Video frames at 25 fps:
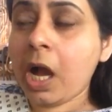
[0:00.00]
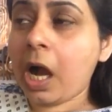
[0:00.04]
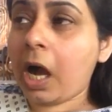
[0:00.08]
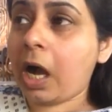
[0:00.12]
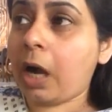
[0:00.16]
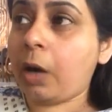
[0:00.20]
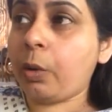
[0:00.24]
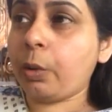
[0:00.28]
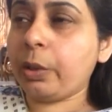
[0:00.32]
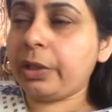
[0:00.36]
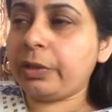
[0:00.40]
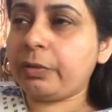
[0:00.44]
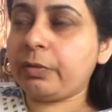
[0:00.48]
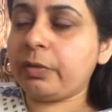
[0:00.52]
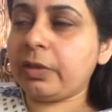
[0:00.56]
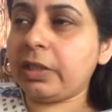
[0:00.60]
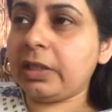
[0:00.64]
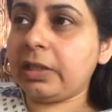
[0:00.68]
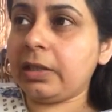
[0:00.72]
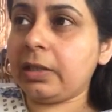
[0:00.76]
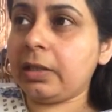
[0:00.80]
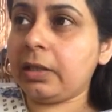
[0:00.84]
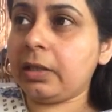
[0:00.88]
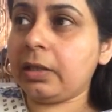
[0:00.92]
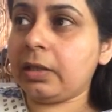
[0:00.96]
how it
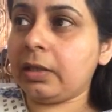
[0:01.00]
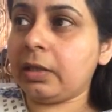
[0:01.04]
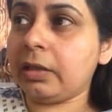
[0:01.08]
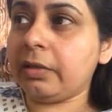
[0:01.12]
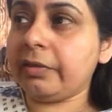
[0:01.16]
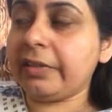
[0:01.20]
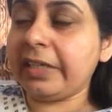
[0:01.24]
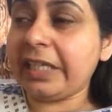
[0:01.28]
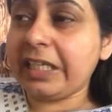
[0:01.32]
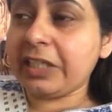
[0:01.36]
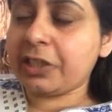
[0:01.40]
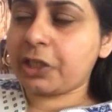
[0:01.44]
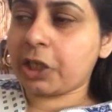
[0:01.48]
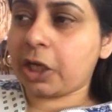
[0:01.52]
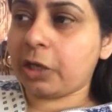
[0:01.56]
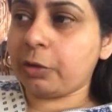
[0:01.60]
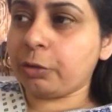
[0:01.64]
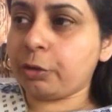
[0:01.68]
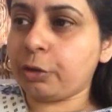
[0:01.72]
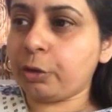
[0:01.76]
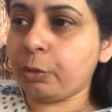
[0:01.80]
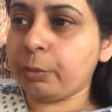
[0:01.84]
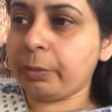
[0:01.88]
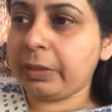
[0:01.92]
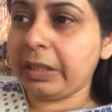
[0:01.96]
will reach
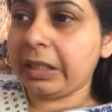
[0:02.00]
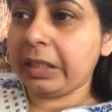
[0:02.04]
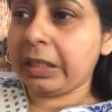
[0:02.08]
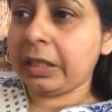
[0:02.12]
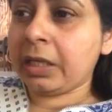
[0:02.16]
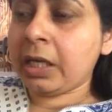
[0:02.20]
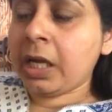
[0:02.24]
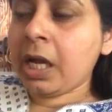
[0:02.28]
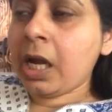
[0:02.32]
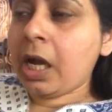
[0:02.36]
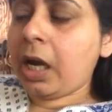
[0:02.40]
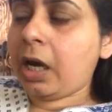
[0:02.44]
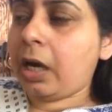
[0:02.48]
out to me,